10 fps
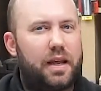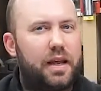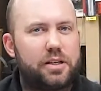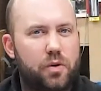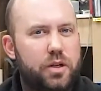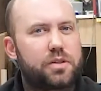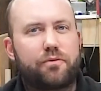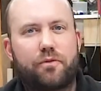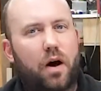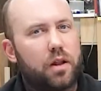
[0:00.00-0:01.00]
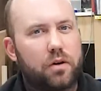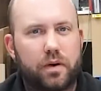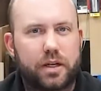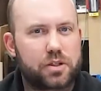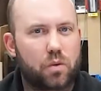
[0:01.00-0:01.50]
so it doesn't follow.
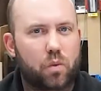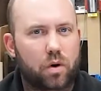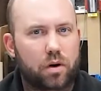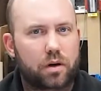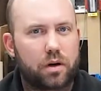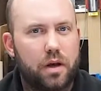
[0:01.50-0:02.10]
It doesn't work.